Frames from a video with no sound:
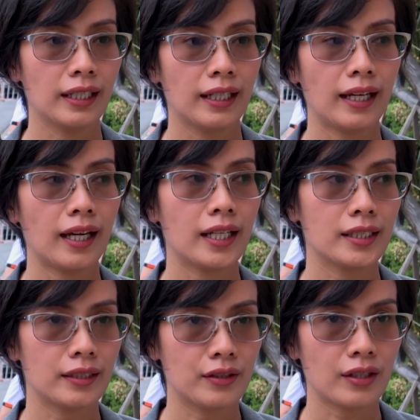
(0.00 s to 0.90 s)

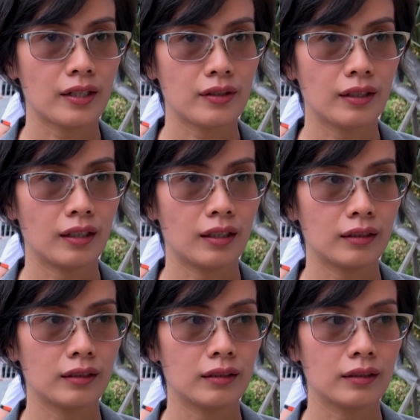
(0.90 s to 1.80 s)
and the judge uh,
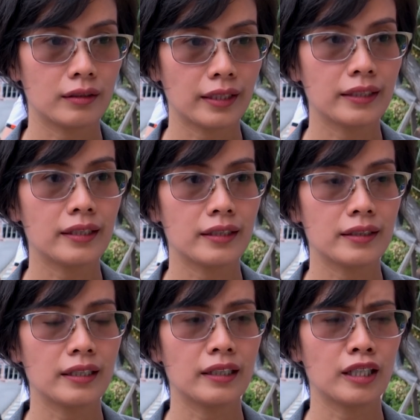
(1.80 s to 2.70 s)

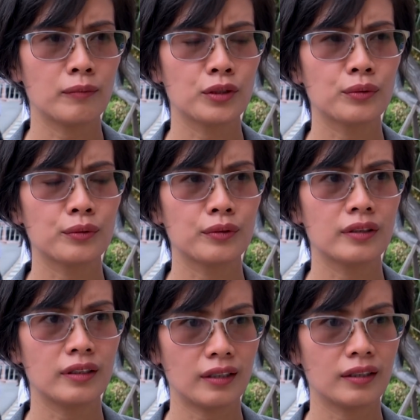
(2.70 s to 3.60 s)
sentencing them to
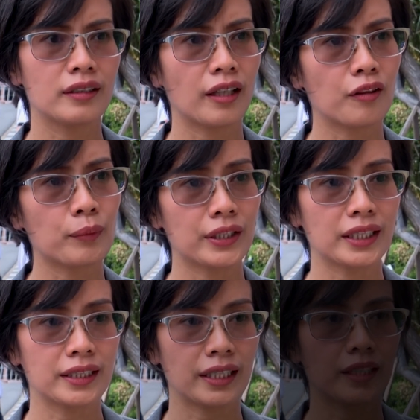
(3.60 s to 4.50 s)
the death
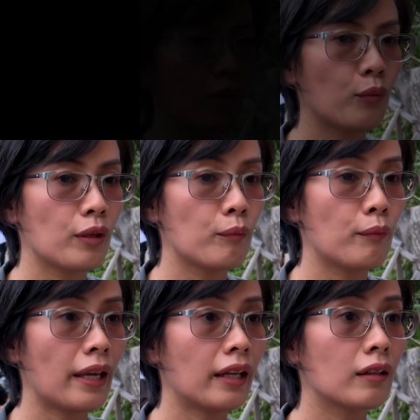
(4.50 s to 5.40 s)
penalty. We
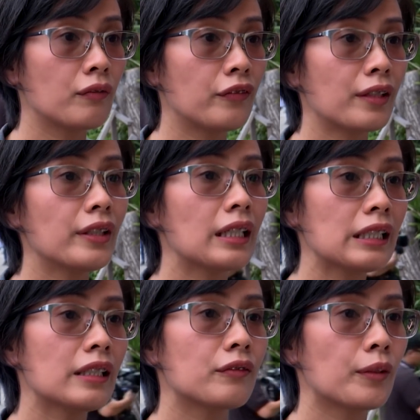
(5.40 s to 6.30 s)
make very
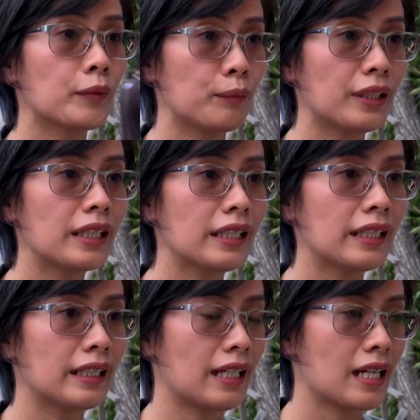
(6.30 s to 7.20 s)
clear from the
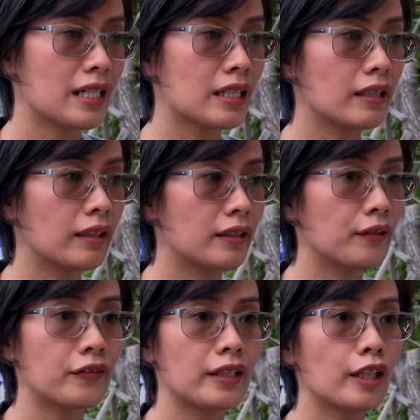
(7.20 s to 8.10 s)
beginning that the
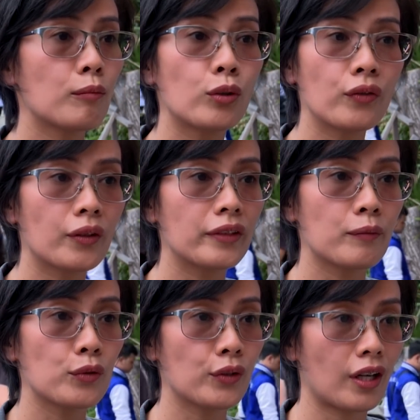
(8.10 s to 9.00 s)
defendant, both of
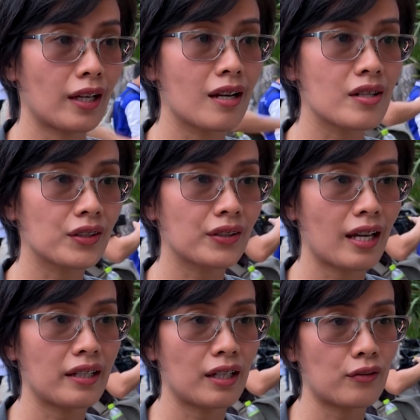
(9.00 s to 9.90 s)
them, do not
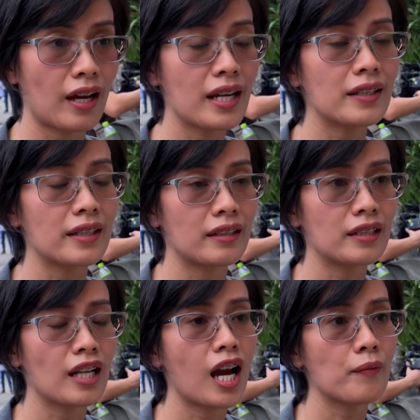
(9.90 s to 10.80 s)
understand their rights. At
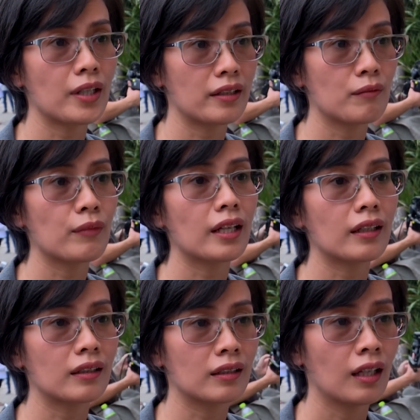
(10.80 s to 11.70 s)
the time that they
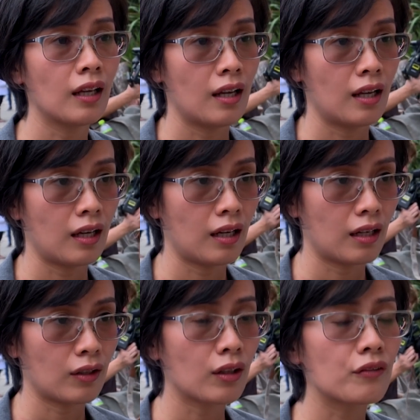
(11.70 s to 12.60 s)
make an
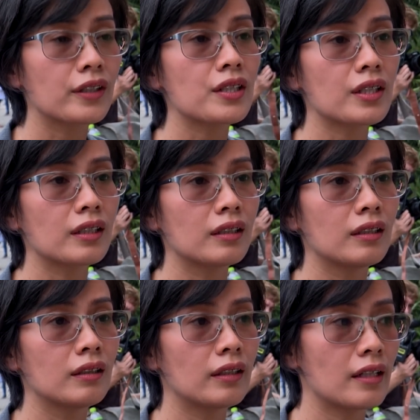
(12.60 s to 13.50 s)
uh,
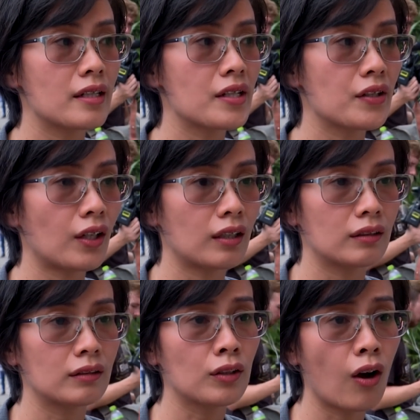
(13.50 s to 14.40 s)
confession, they did not
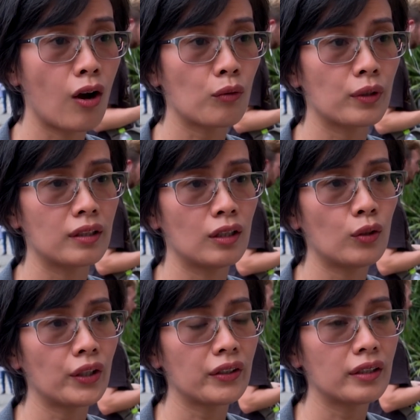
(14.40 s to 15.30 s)
talk with the
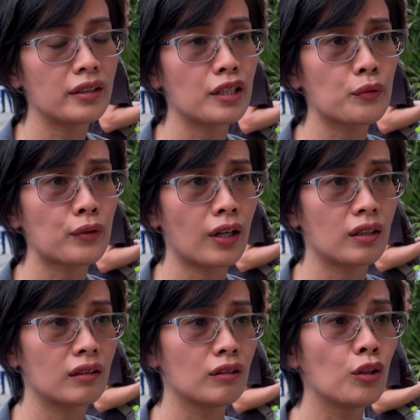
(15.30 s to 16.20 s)
lawyer. They do
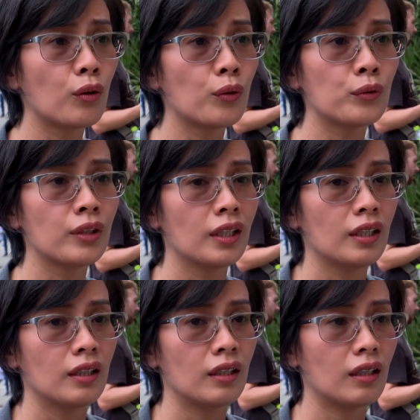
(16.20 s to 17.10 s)
not know
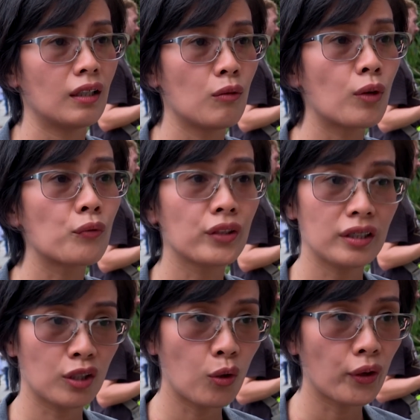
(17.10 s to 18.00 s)
uh, what
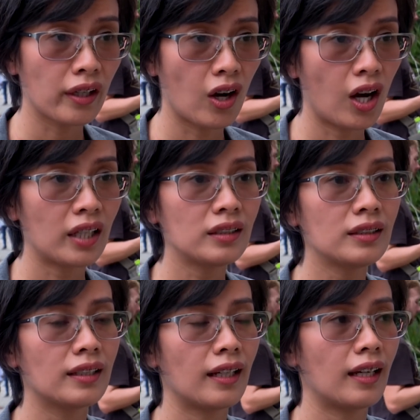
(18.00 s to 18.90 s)
really going
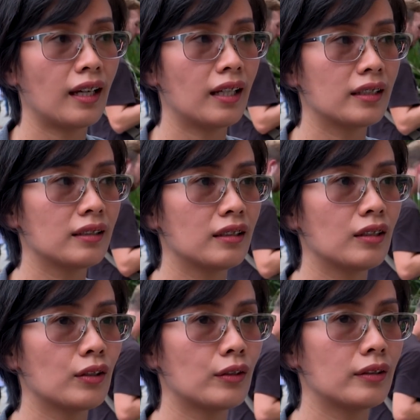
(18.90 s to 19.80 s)
on, and
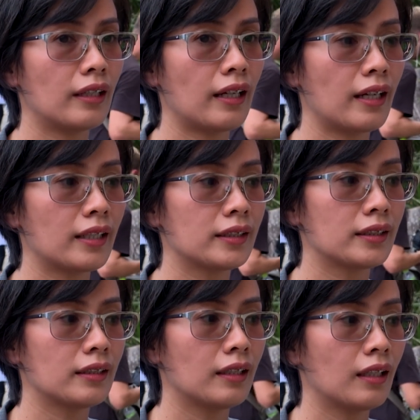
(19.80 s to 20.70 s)
you know,
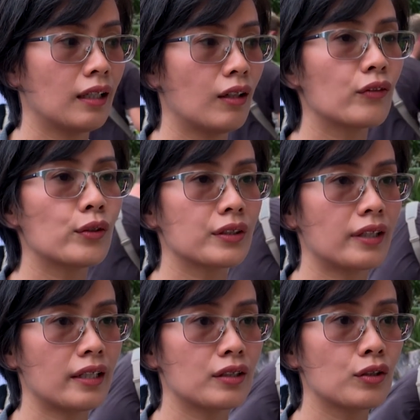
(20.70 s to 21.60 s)
and of course
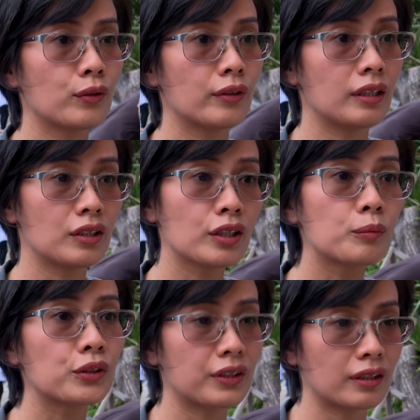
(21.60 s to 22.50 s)
there is no
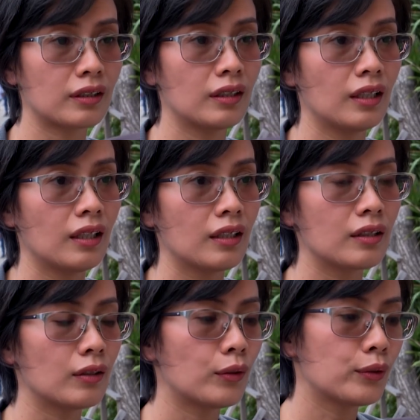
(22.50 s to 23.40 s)
interpreter.
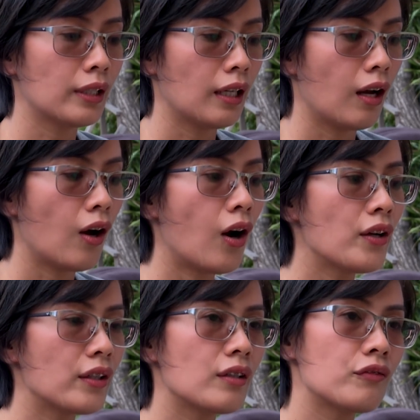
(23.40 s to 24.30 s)
So
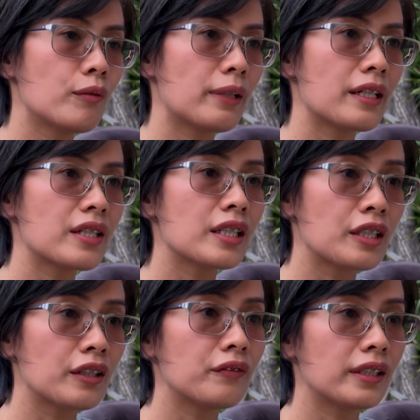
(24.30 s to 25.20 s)
all the information
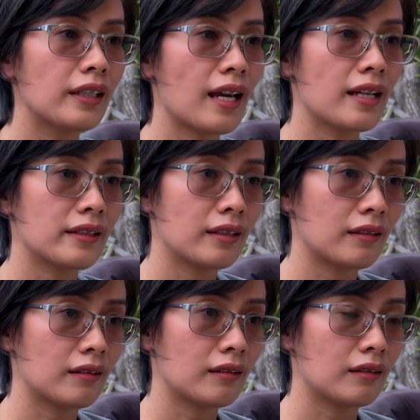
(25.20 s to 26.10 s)
given as
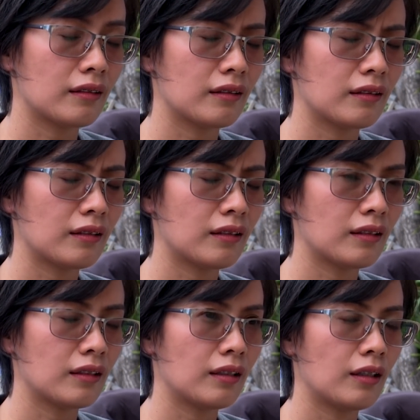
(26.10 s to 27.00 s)
the uh,